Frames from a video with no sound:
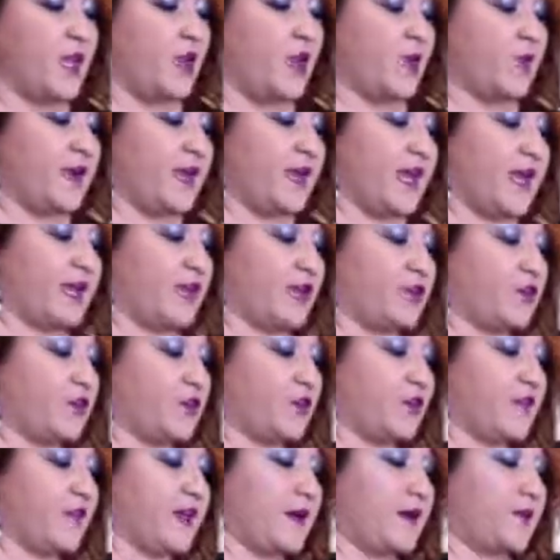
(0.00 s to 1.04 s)
We had a
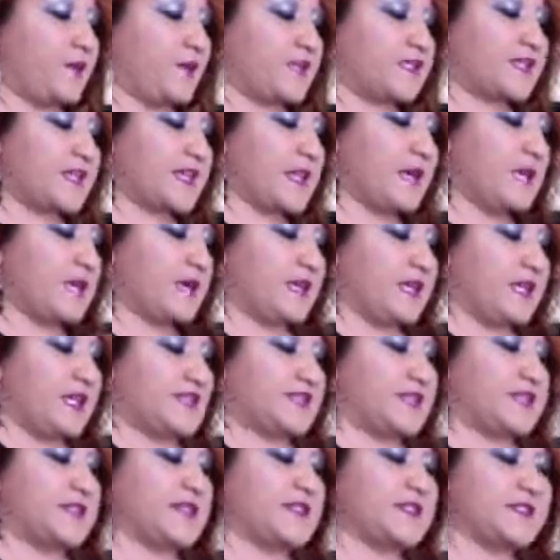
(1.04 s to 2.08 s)
girl that was coming
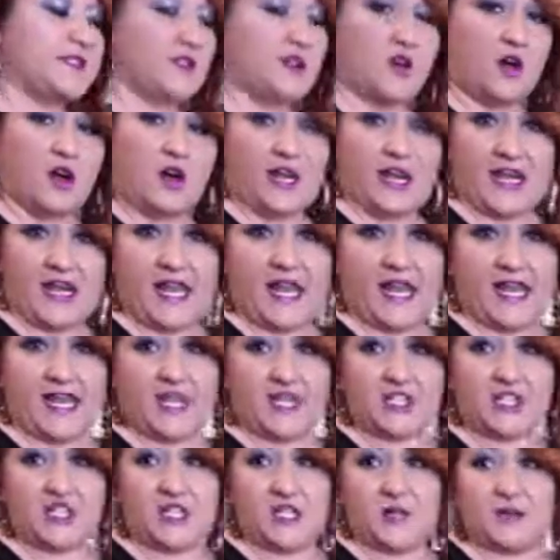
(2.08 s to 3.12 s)
into the salon,
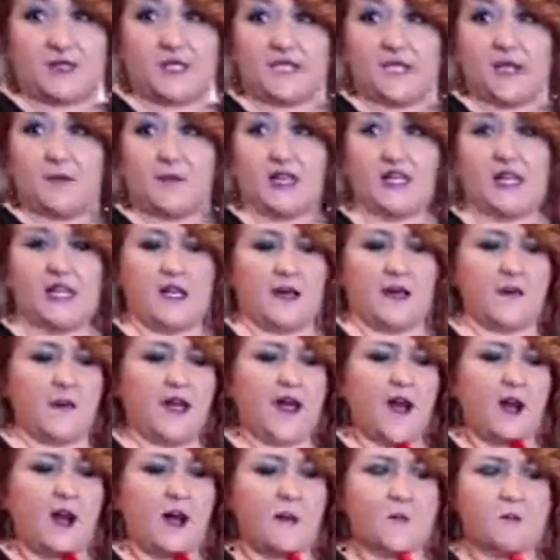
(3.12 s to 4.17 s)
and she was coming in
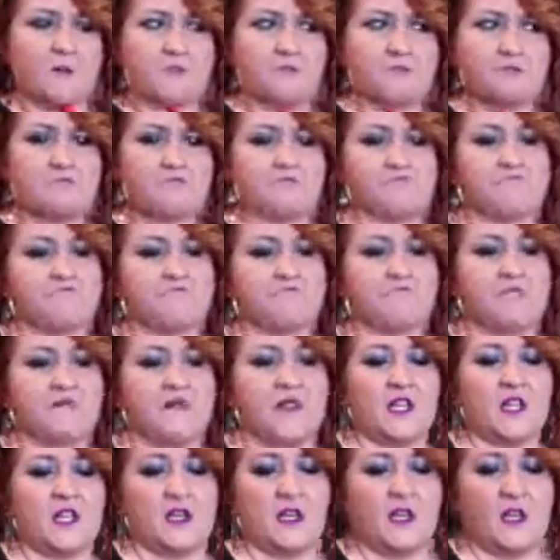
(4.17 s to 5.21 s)
about
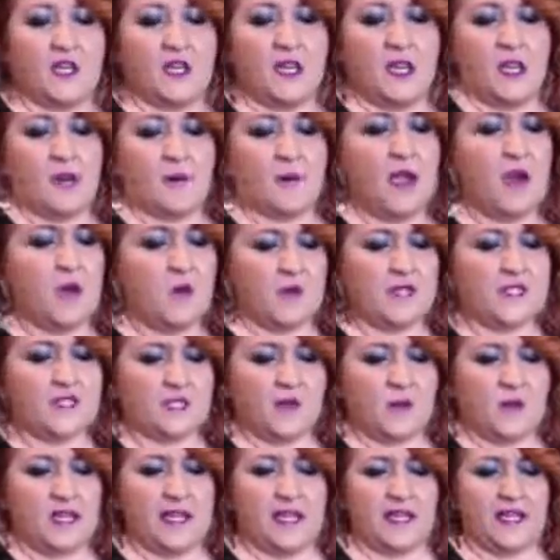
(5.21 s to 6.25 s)
once a
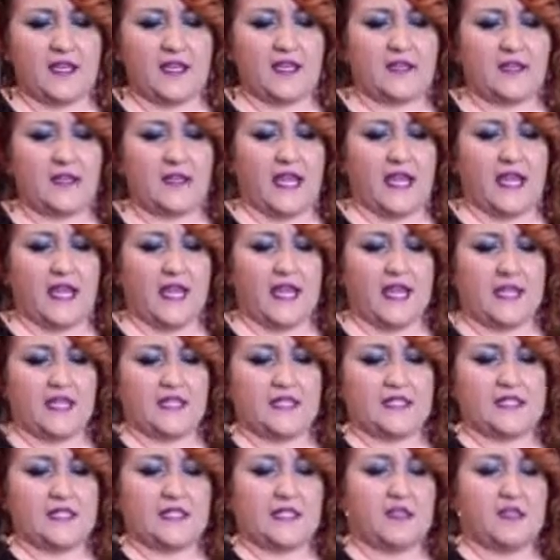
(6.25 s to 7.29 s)
week,
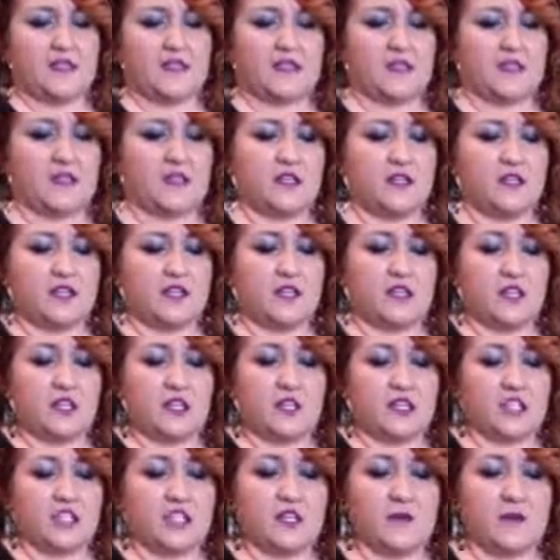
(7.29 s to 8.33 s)
and
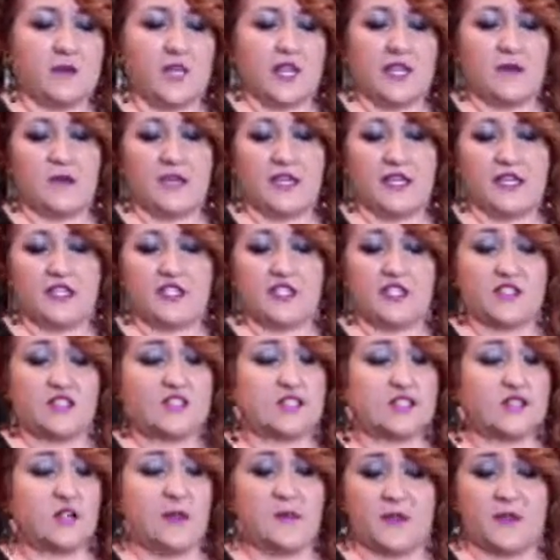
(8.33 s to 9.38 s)
she would come in, just
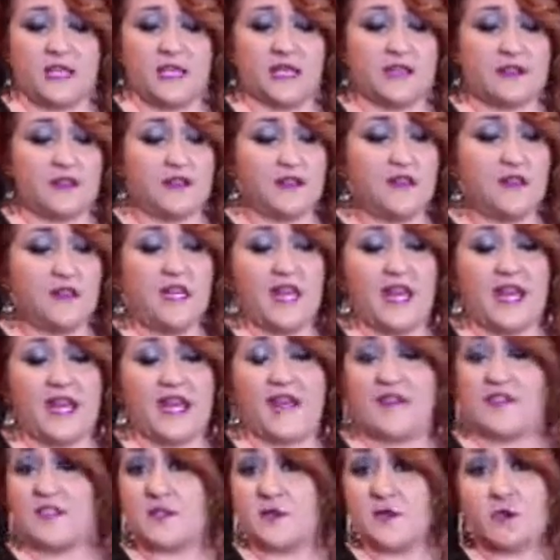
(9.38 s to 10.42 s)
stop in and
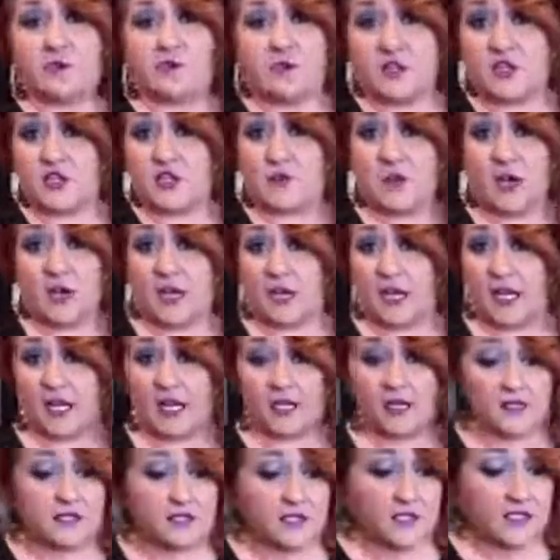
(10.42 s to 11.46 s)
have someone French braid her
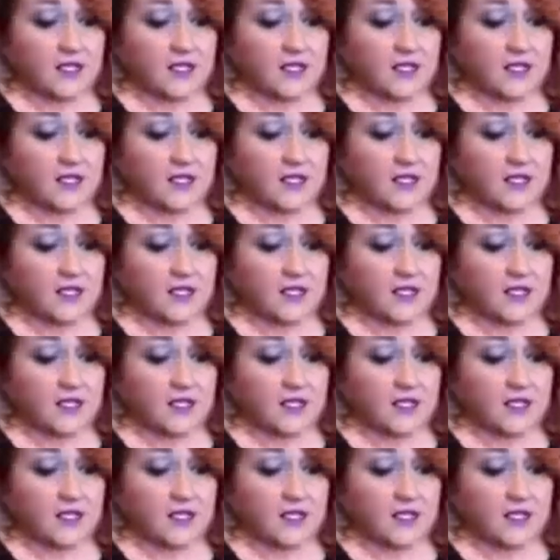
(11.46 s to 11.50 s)
hair.